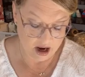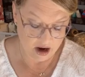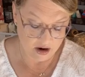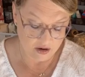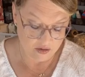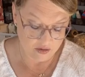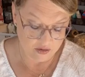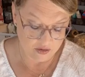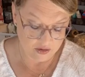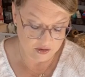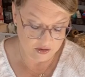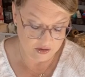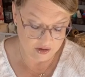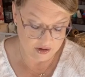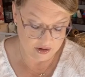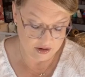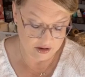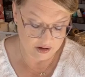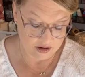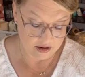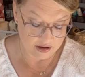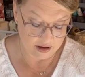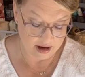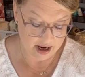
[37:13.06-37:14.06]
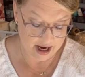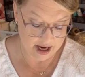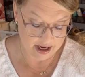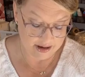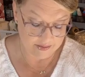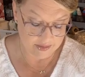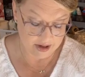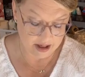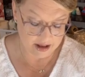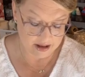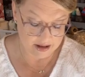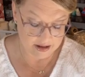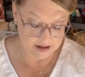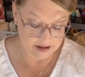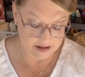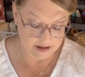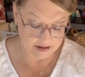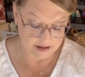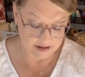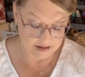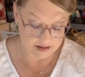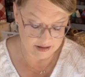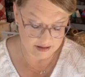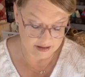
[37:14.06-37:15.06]
No, 8
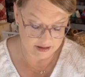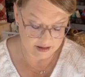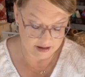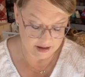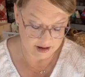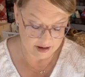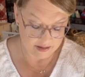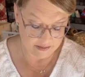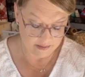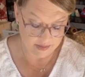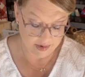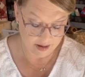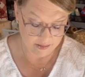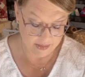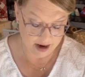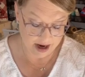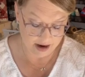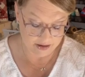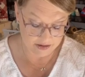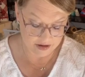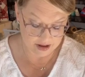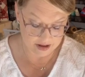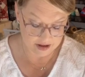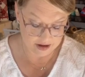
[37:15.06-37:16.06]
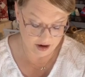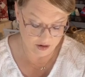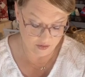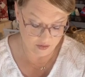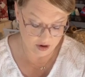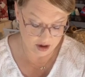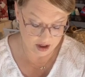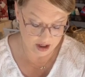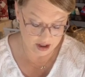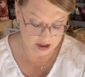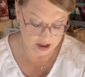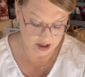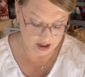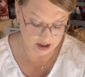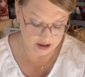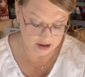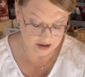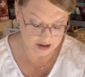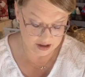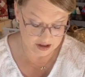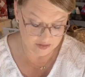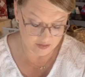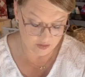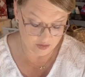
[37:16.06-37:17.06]
minutes. My math is not working yet
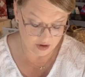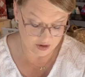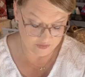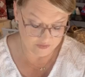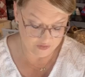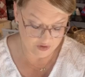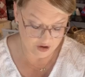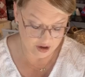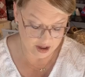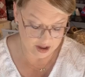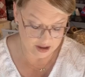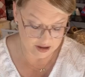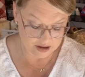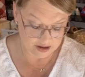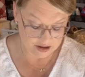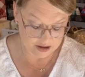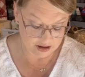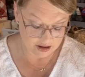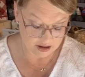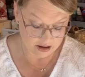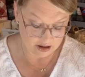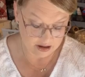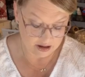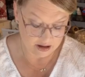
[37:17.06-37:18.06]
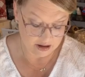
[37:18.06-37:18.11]
this morning, friends.